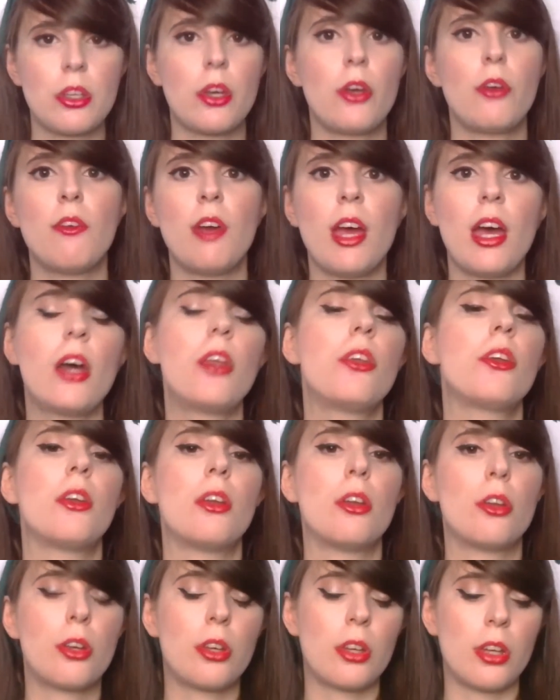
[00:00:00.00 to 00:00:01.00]
go around and
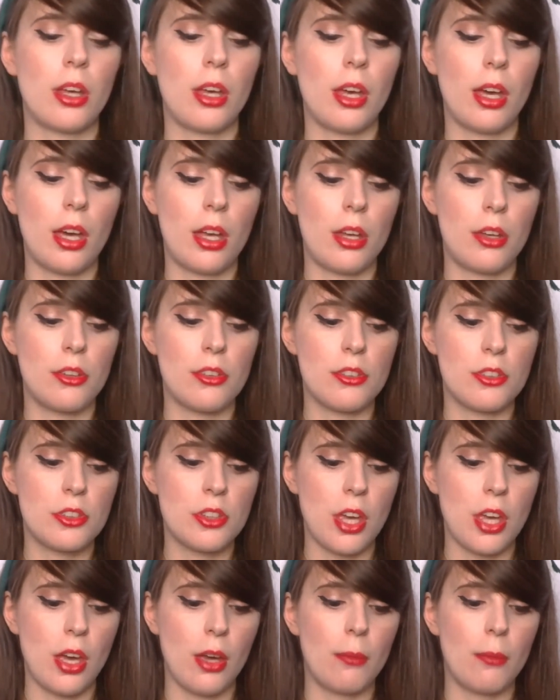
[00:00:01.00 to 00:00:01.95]
look at and